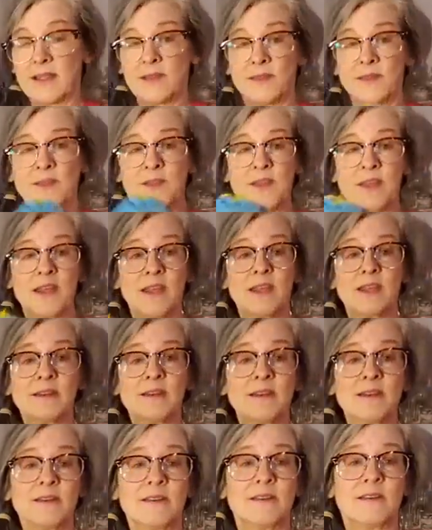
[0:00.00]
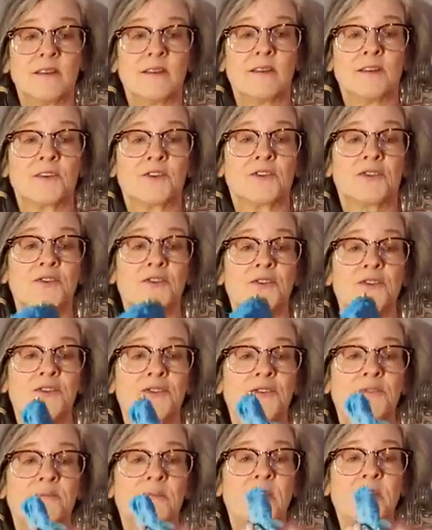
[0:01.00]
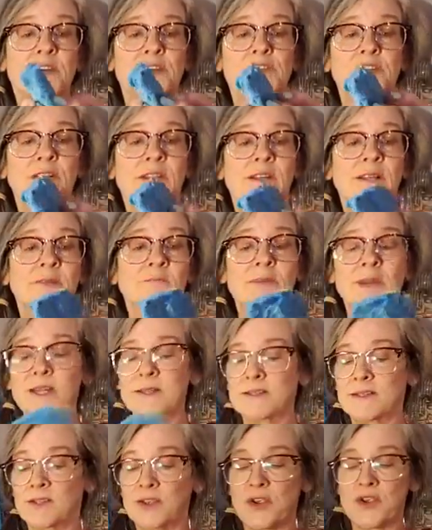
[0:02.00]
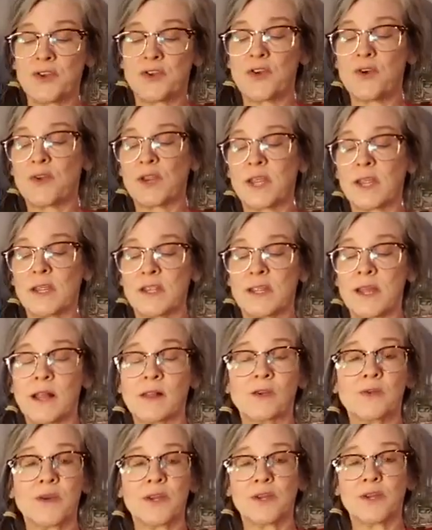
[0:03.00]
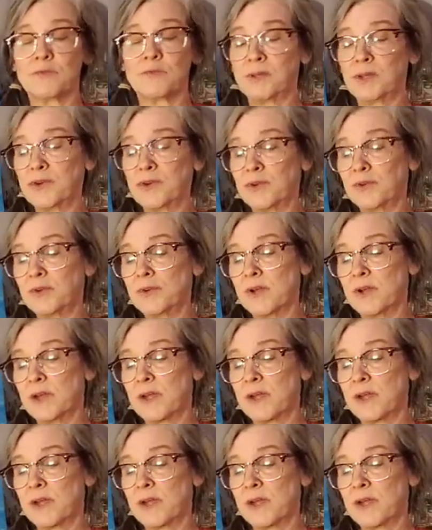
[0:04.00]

then turn your sponge a little bit so you don't get yellow in your blue.